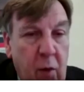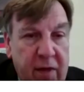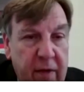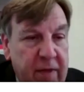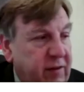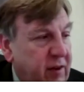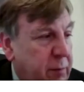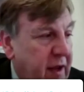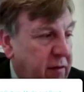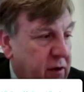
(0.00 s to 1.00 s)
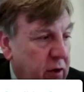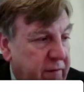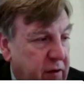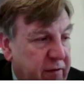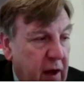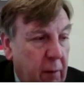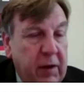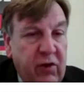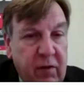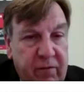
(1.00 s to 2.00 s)
And whether this has been through the
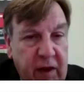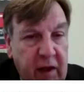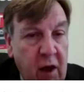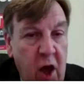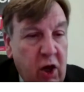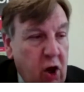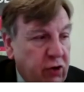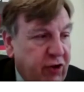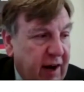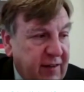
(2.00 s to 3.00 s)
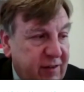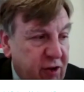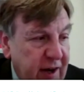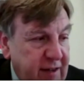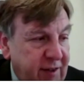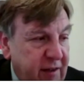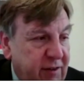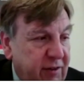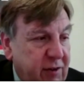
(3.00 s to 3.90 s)
development of the contracts tracing